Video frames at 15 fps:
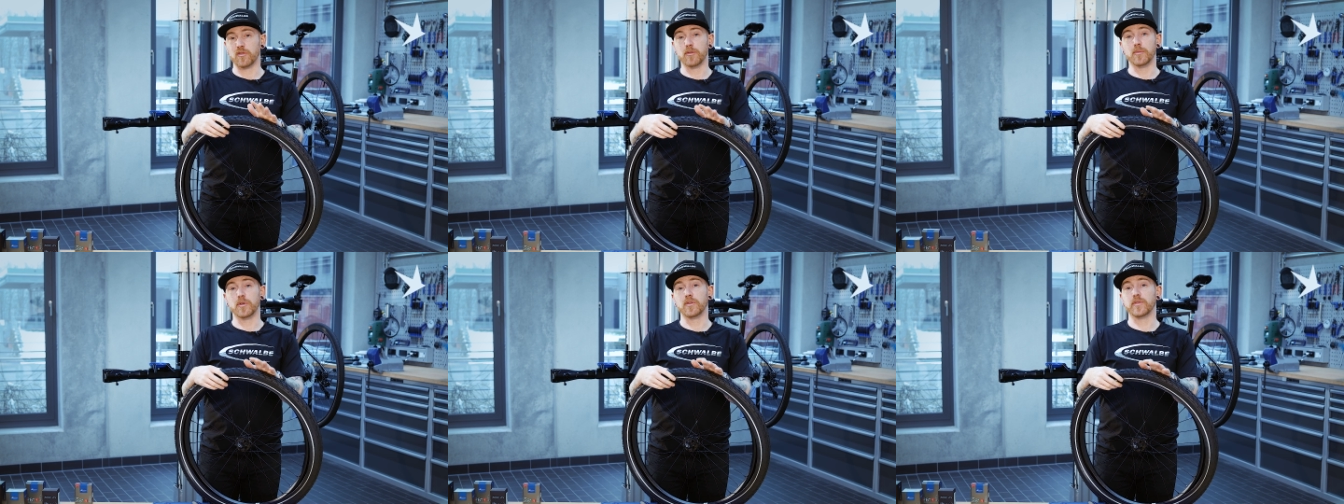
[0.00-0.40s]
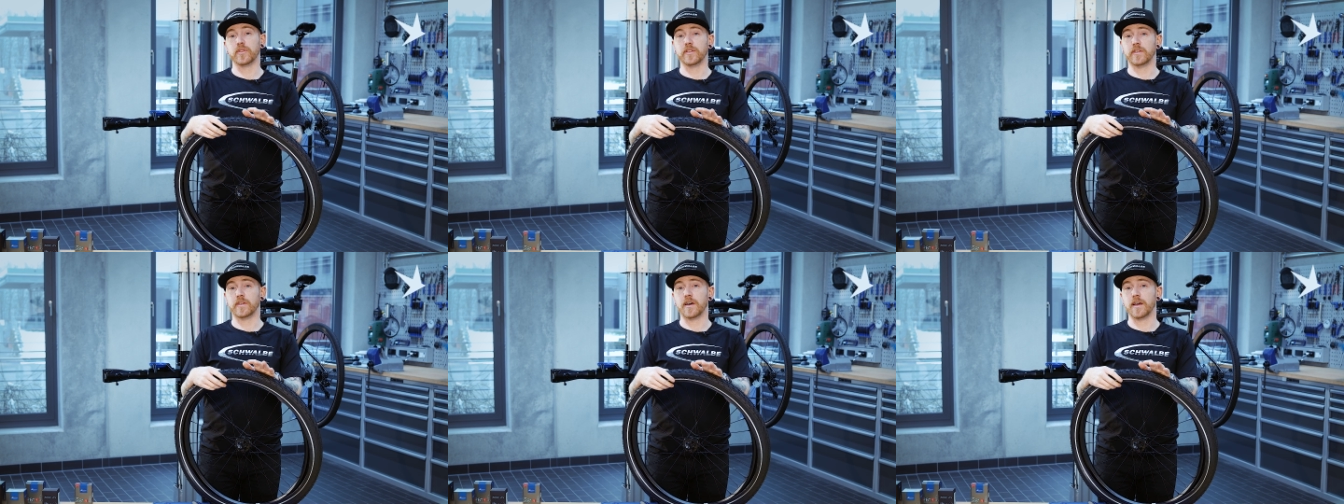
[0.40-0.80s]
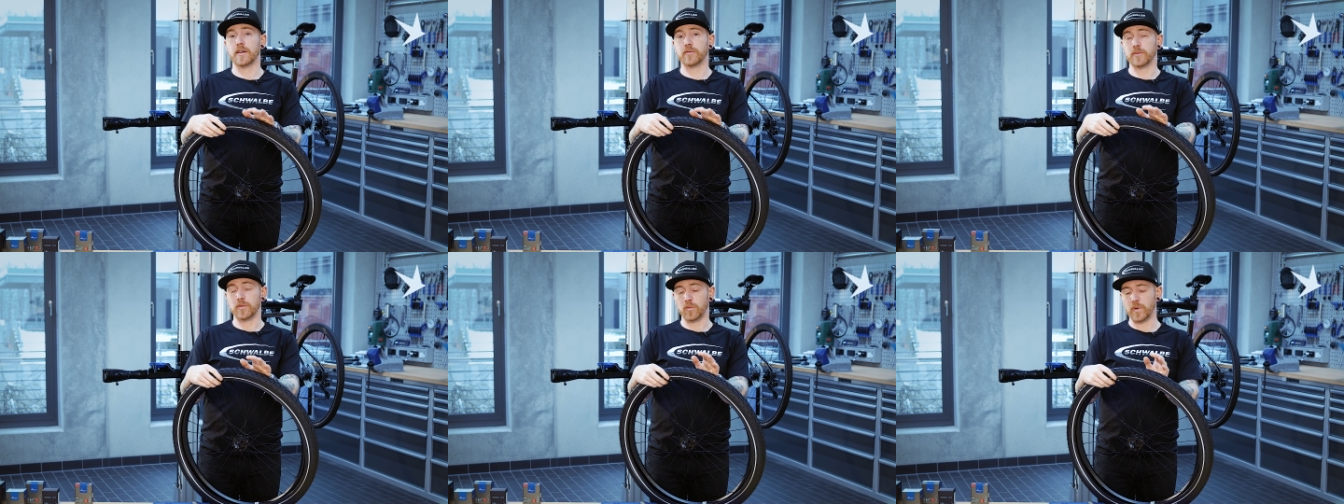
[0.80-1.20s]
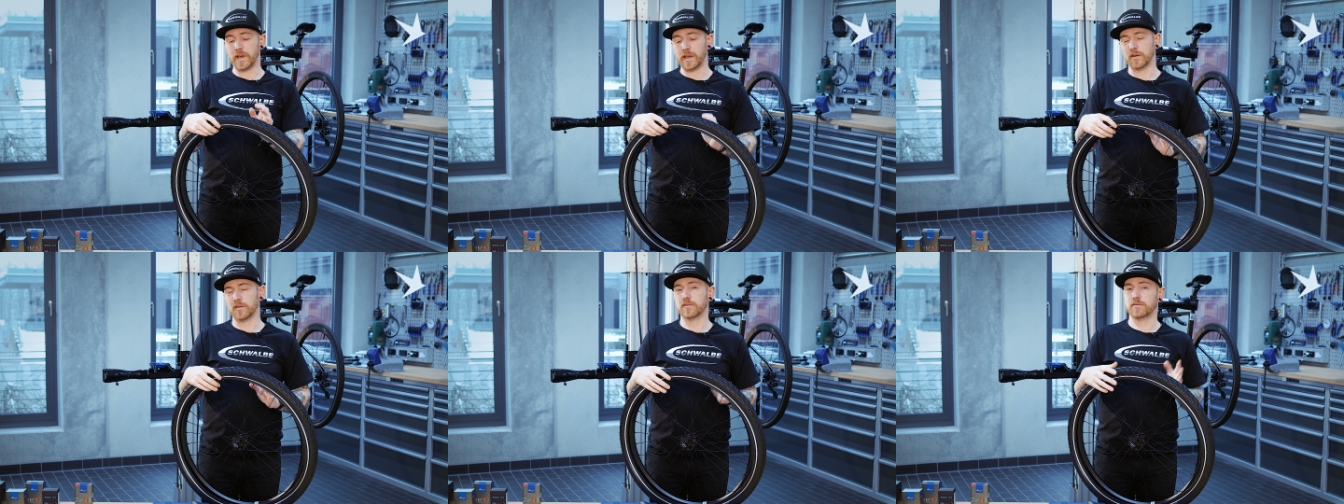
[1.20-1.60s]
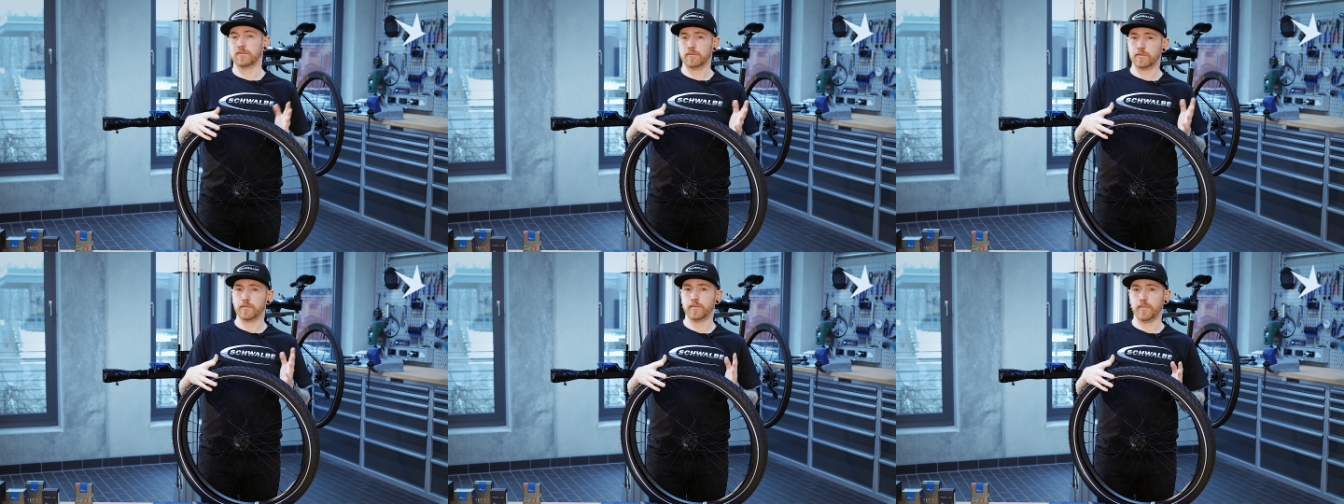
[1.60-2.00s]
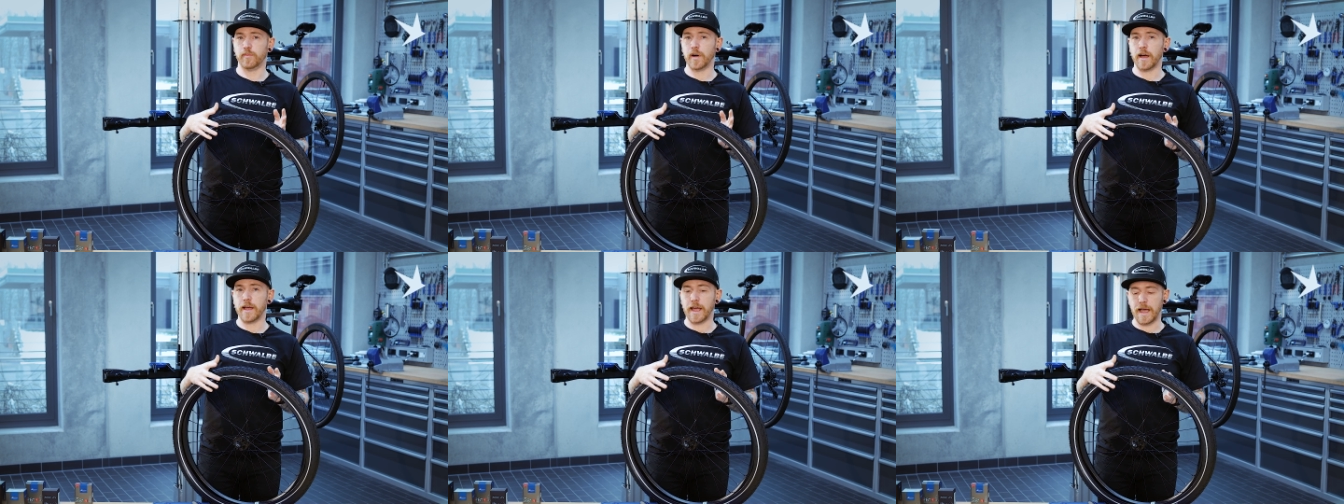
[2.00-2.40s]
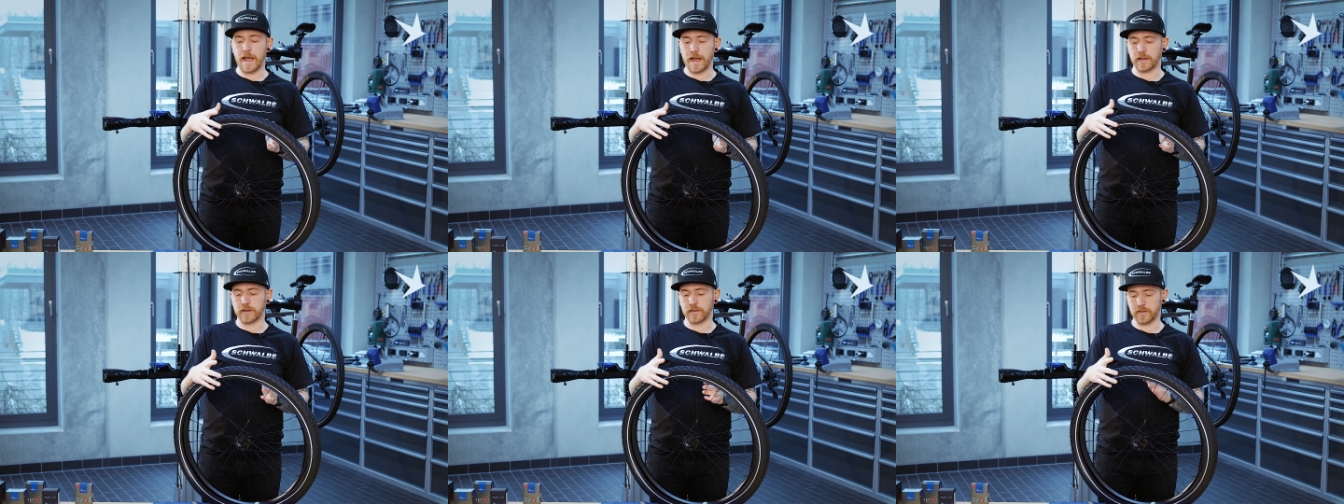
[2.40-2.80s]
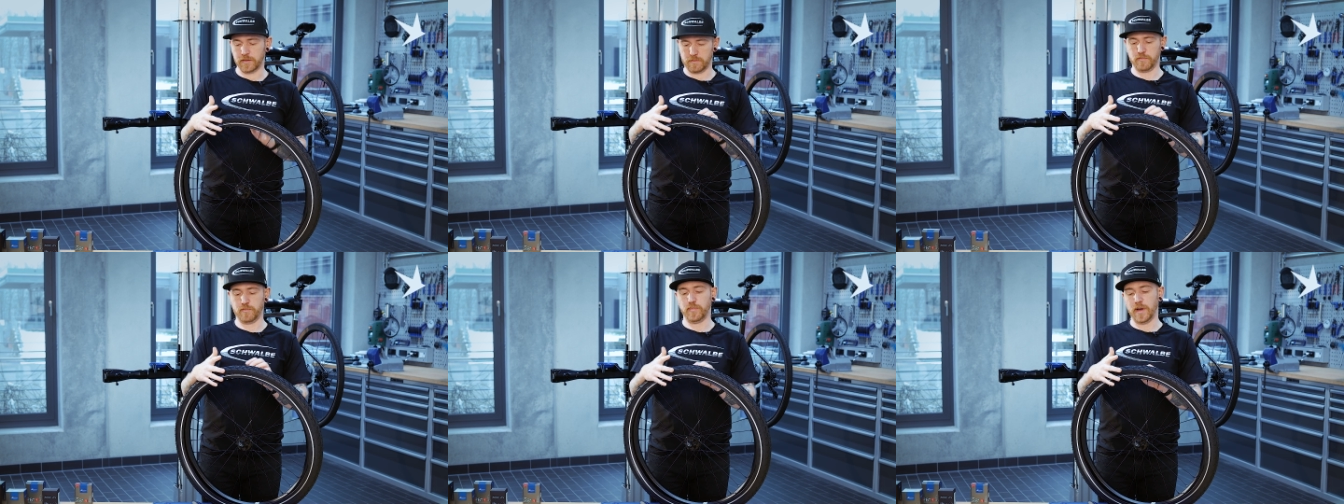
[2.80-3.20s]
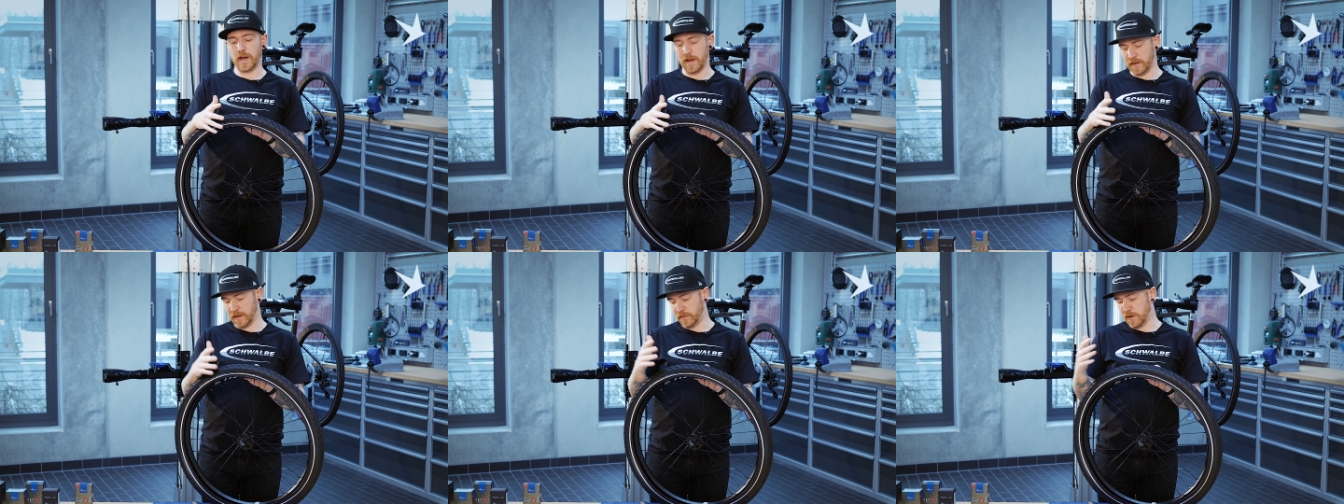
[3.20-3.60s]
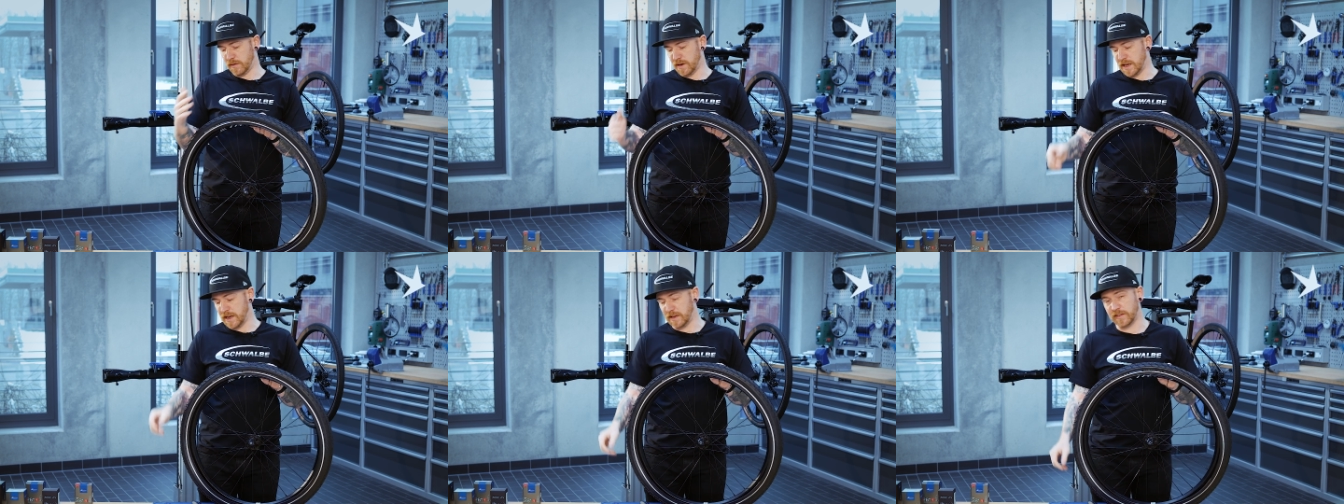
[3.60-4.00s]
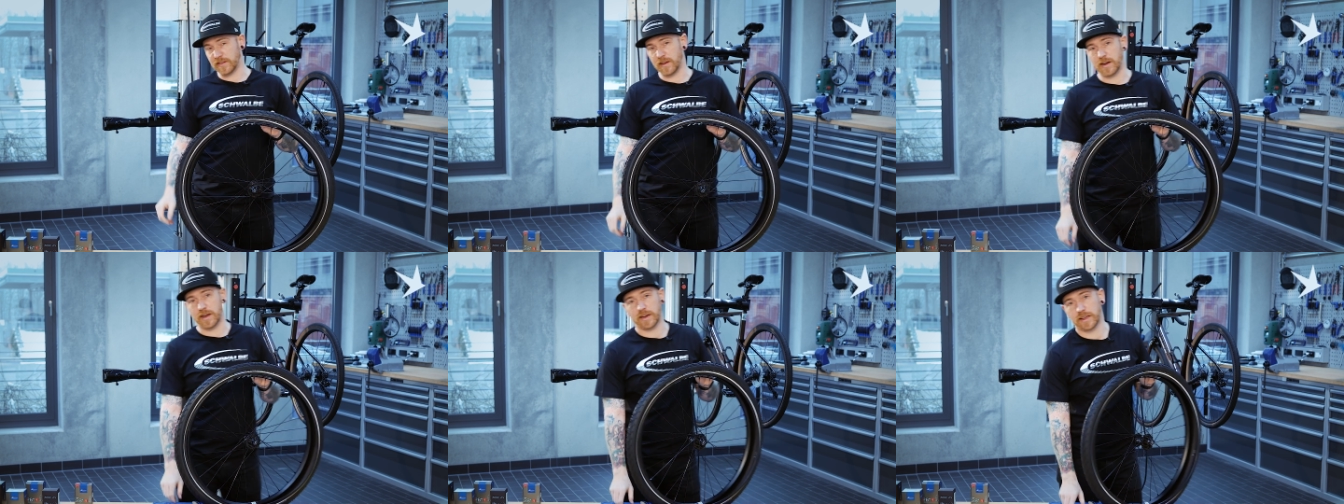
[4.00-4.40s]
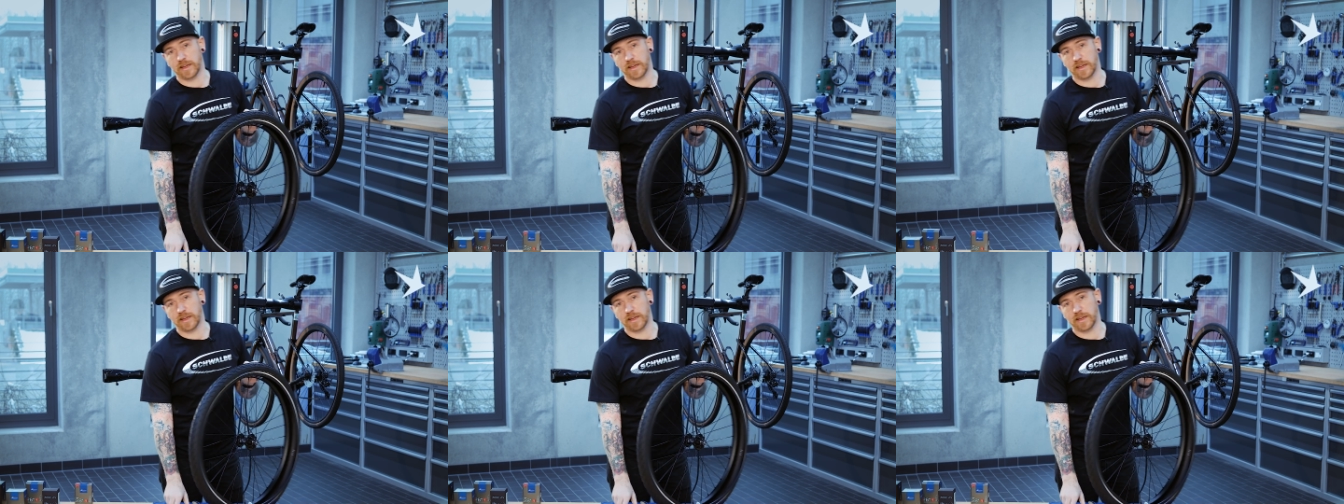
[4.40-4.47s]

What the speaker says: remove the tyre from the wheel by hand. But if you need tyre